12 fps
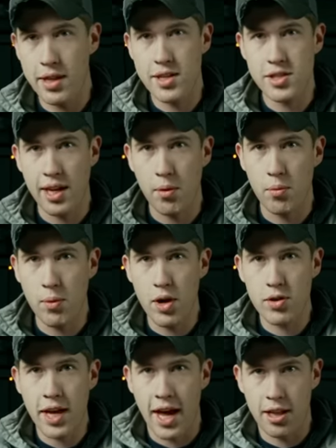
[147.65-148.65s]
of these like
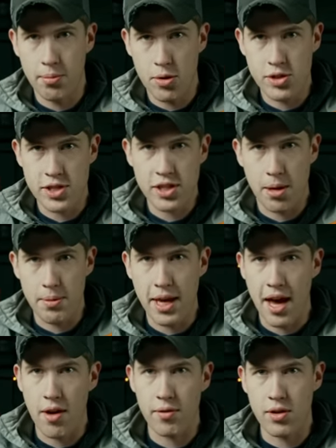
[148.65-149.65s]
weird calibers that's coming
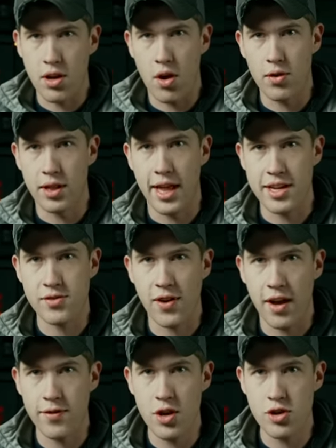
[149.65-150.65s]
out you know in the last
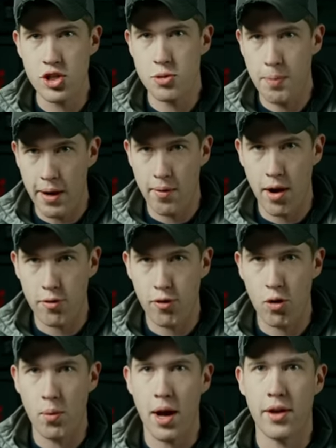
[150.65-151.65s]
five years. It's been around
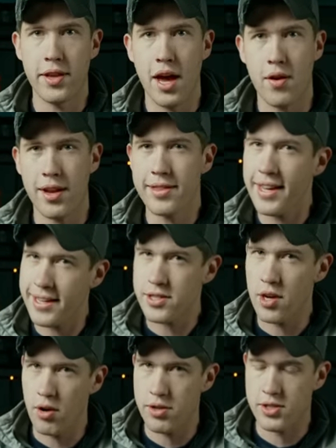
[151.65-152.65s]
for a while now and I think it's
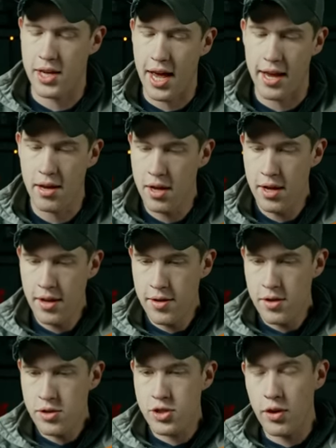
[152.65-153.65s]
here to stay.
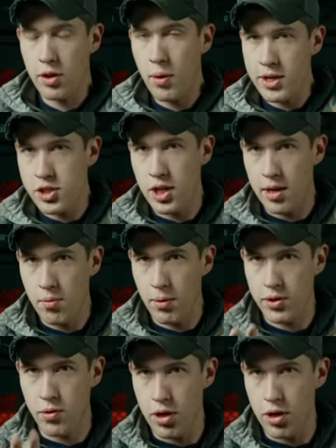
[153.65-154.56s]
So the question with